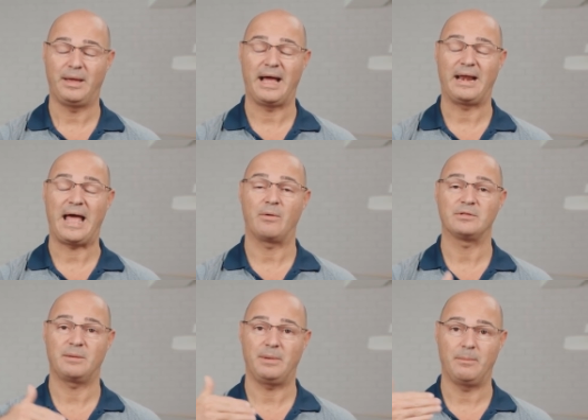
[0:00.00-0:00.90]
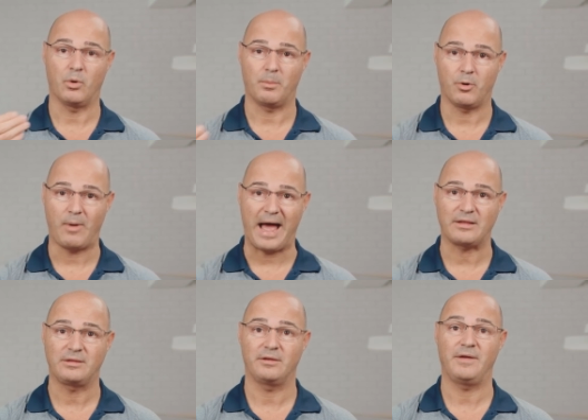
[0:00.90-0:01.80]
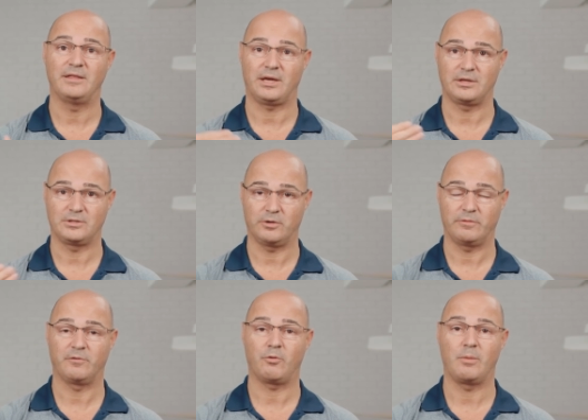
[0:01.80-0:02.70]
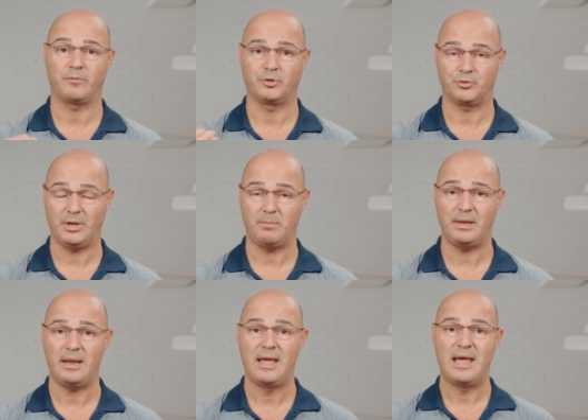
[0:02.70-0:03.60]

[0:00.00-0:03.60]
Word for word: allow us to be more proactive in the conservative realm for treatment.